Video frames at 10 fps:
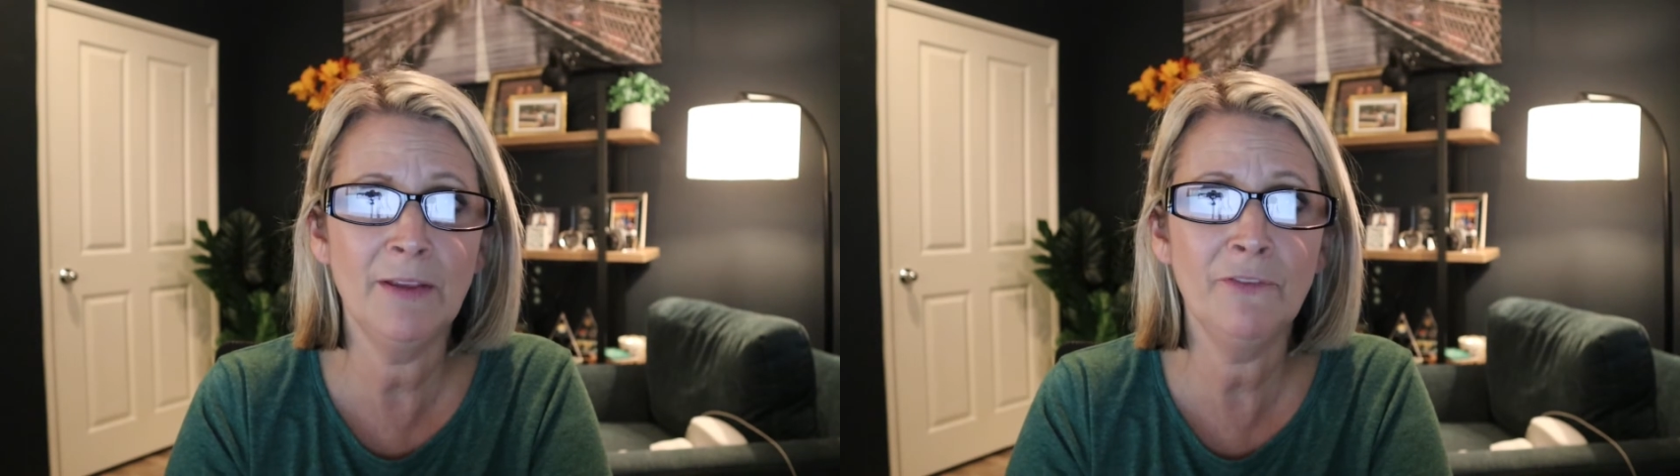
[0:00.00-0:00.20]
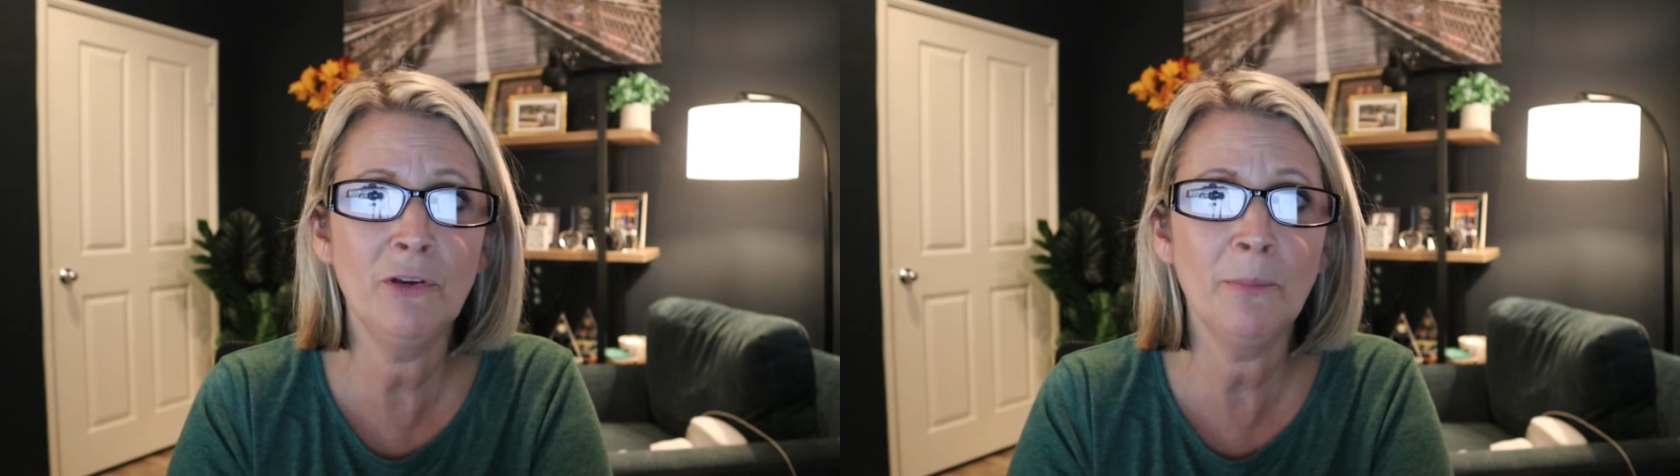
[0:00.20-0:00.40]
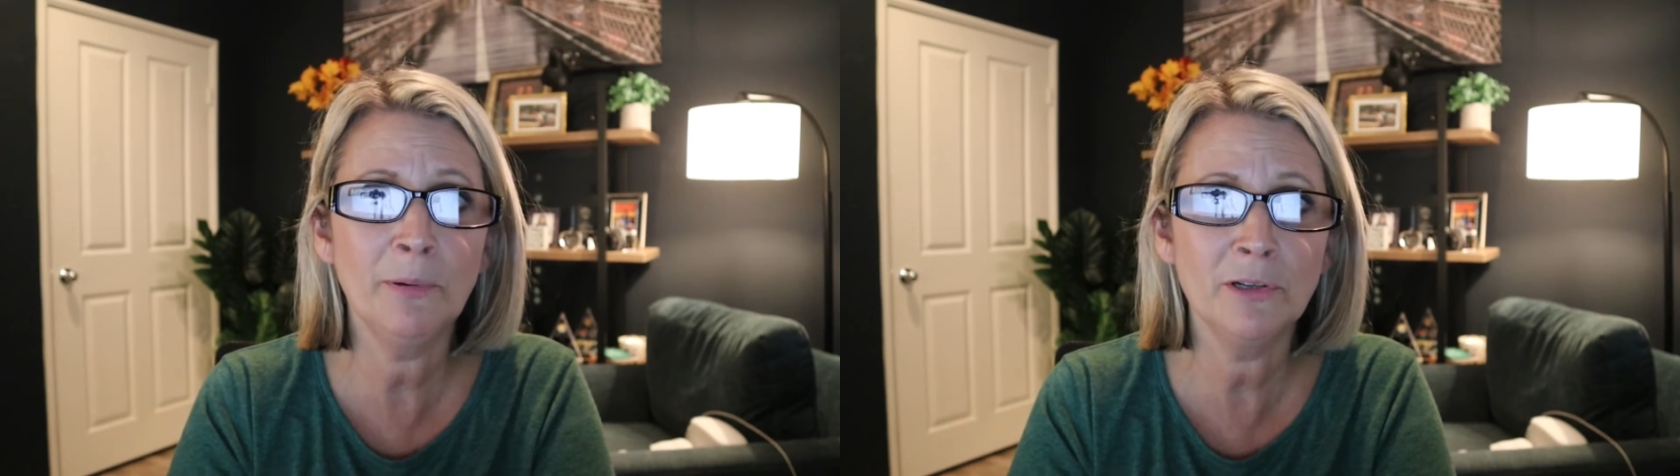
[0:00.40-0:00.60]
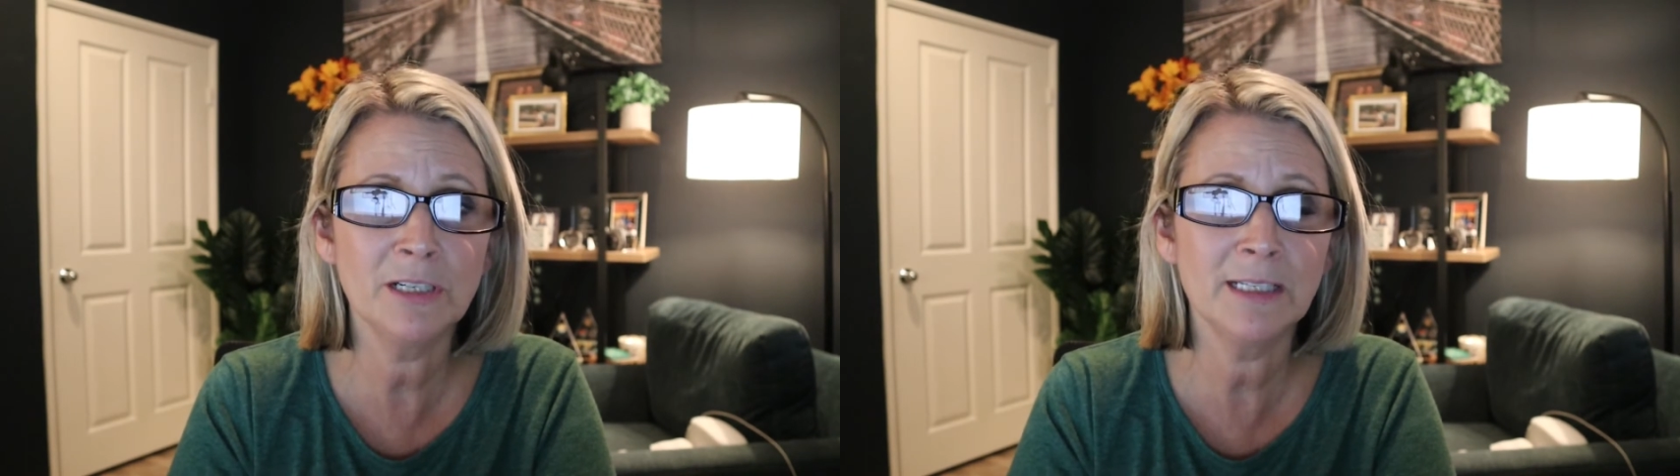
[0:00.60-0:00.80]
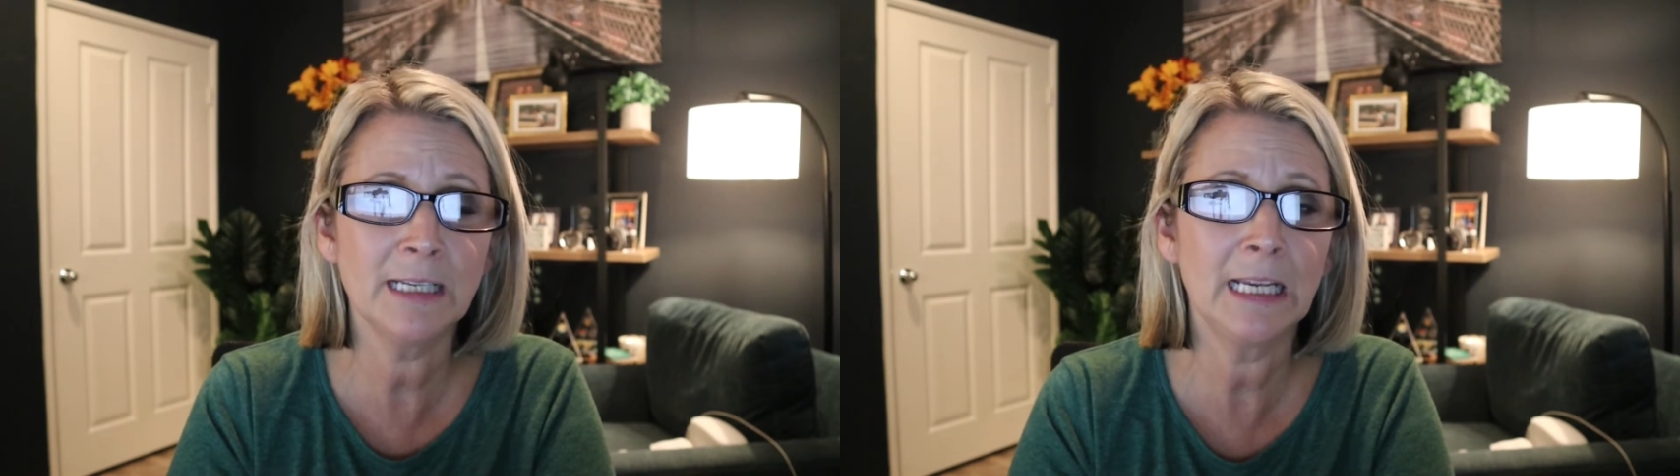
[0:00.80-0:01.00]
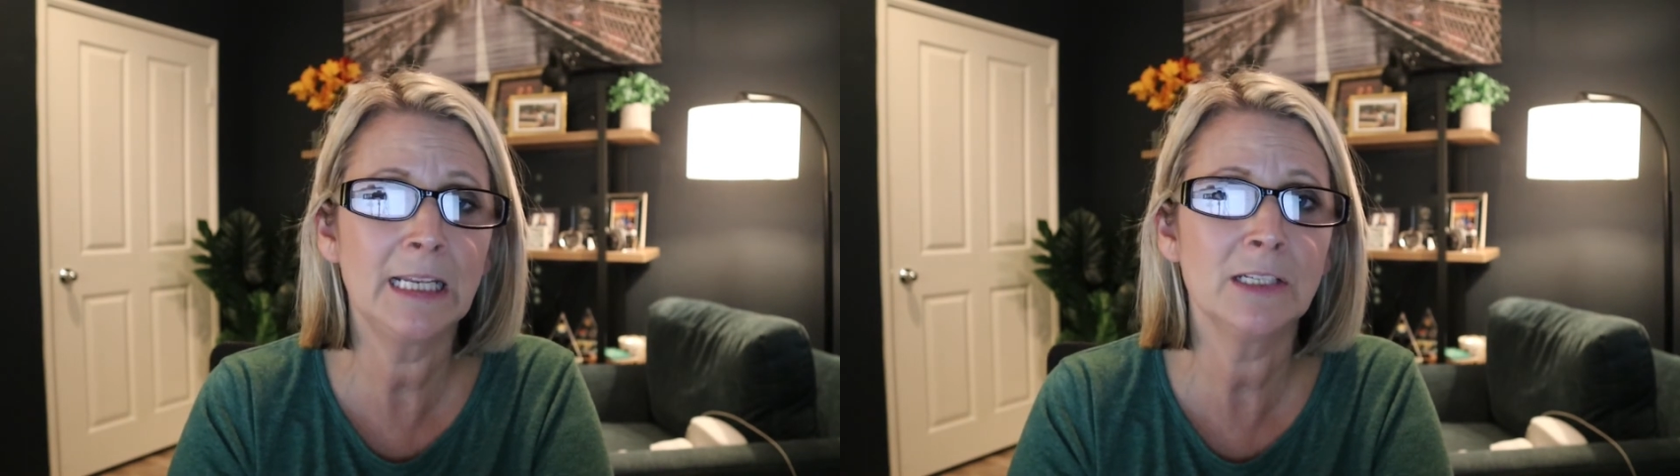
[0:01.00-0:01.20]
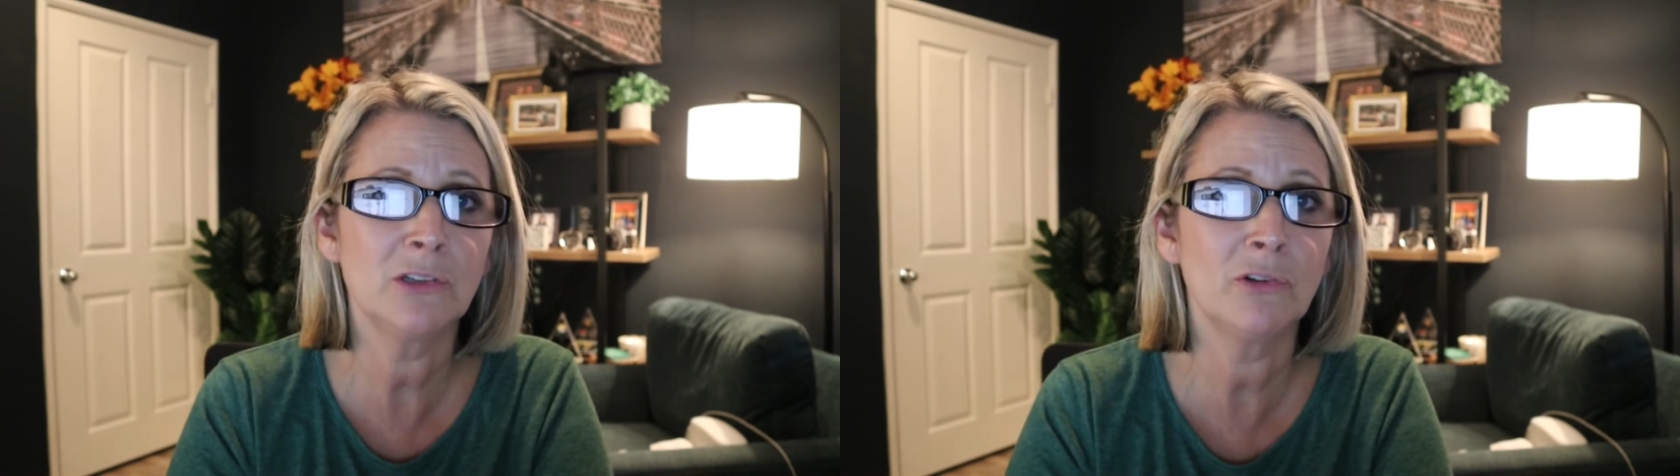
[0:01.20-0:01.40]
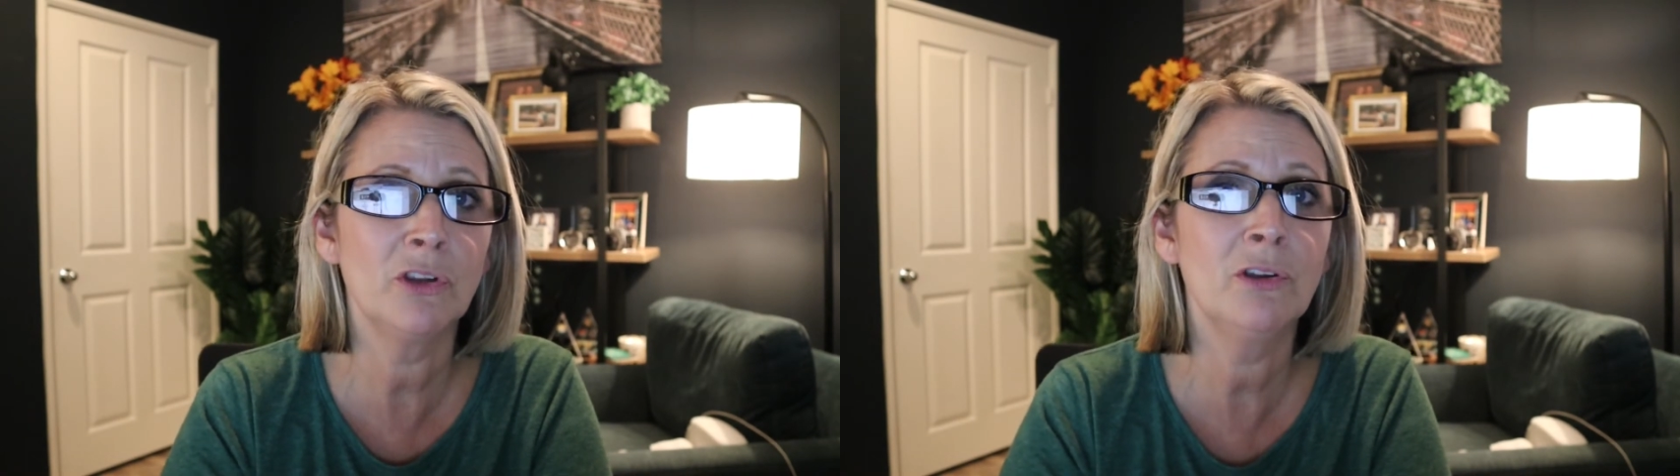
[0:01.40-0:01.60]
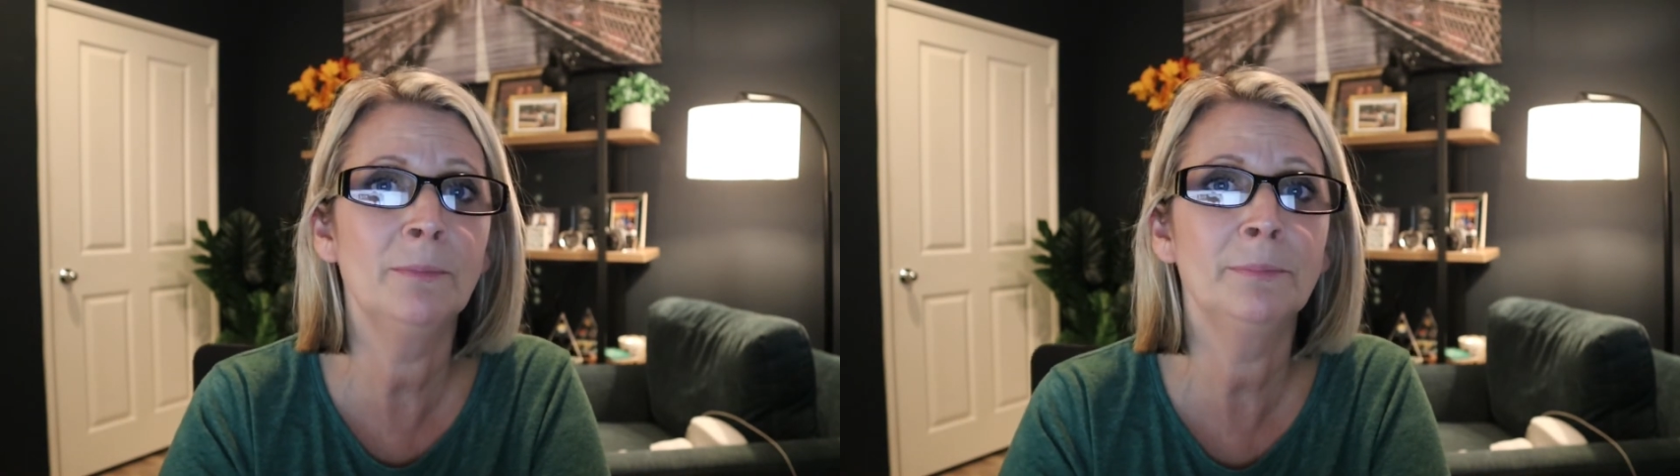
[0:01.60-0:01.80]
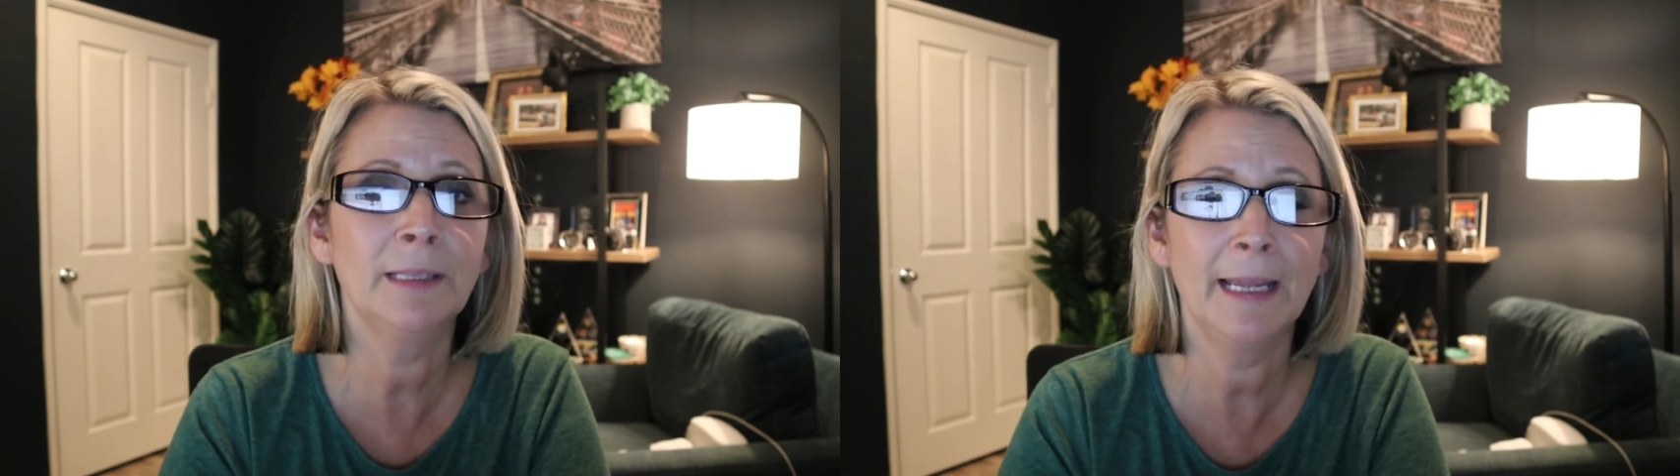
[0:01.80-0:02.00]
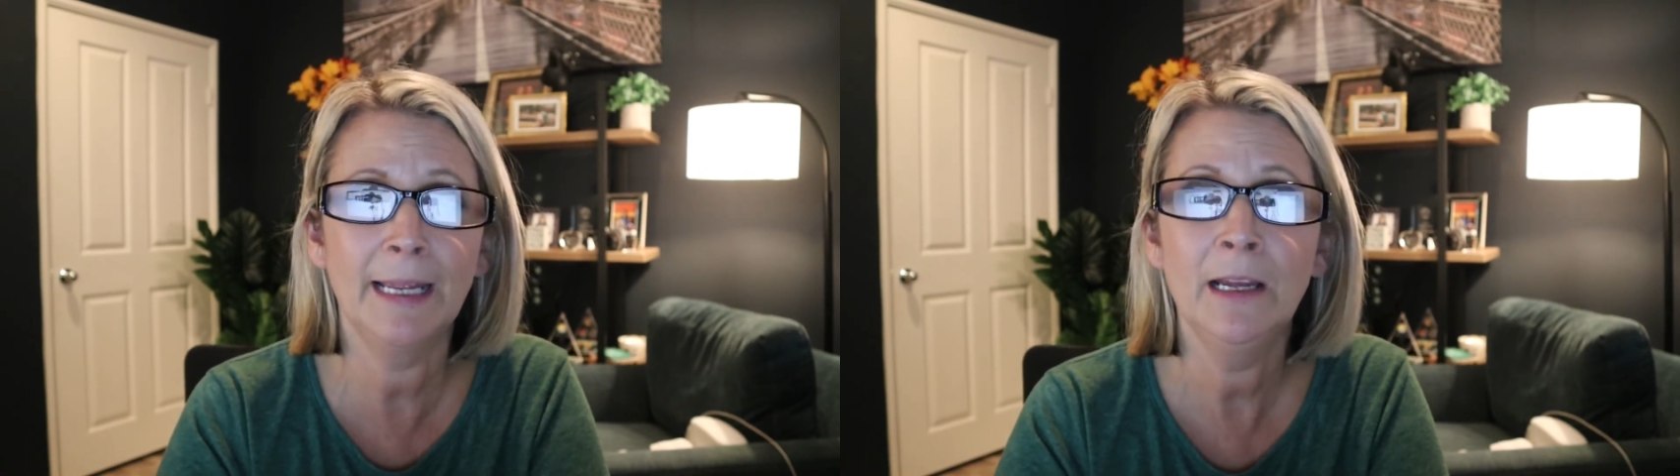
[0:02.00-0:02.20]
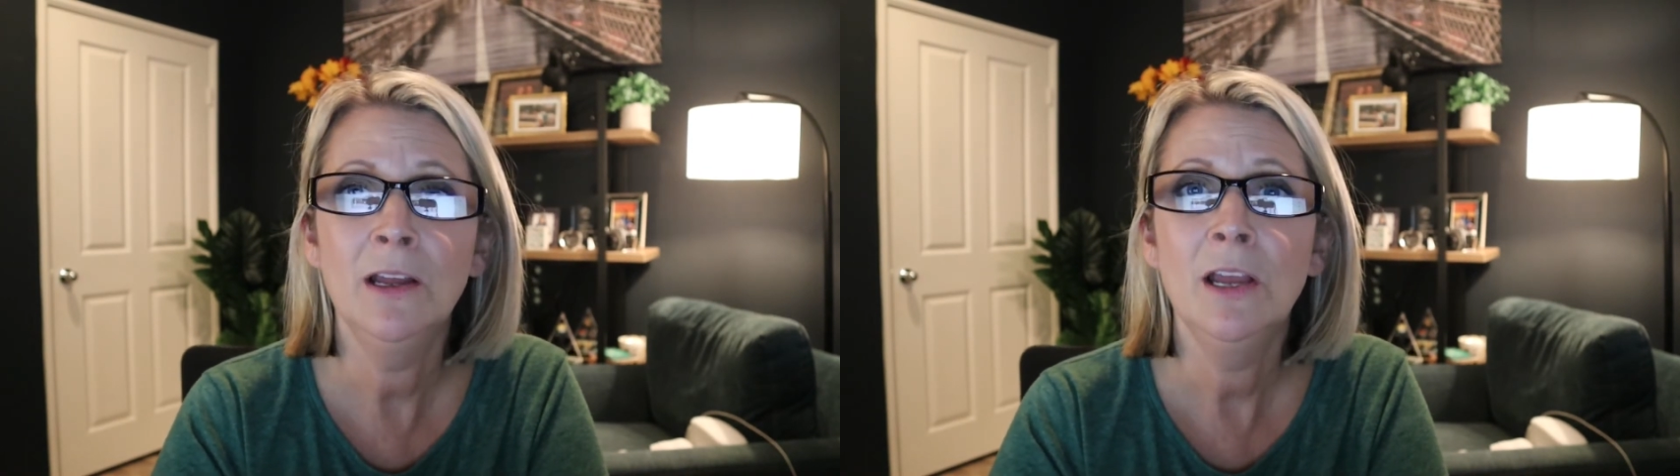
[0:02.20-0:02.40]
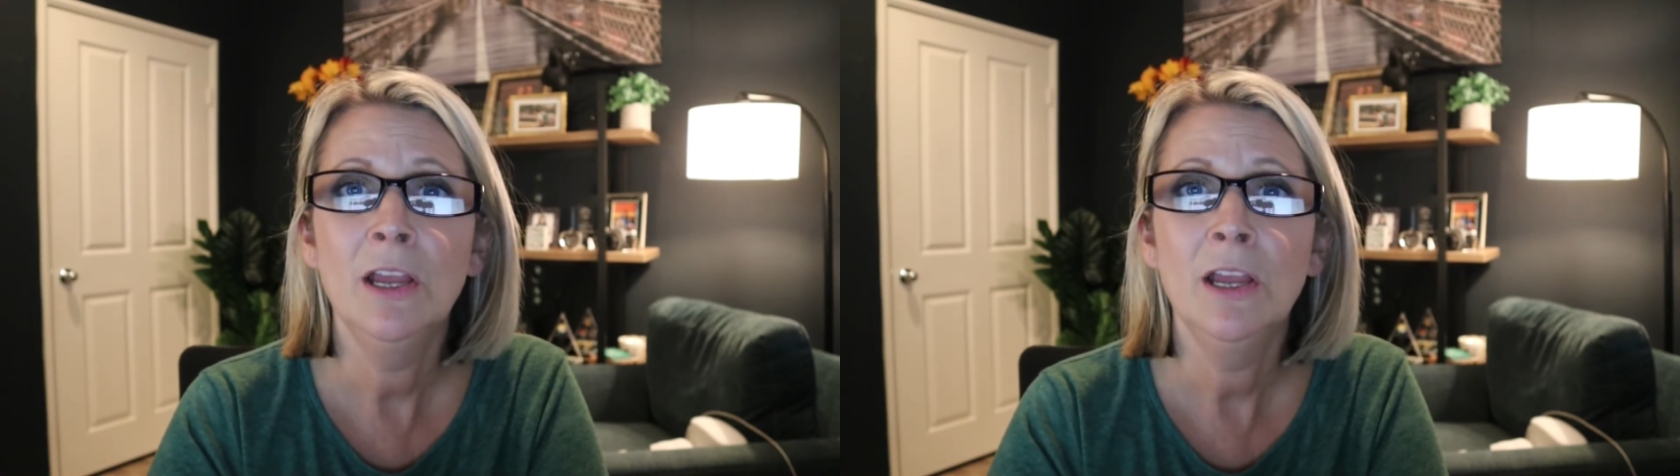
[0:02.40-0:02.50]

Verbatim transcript: if you're purchasing it so you can play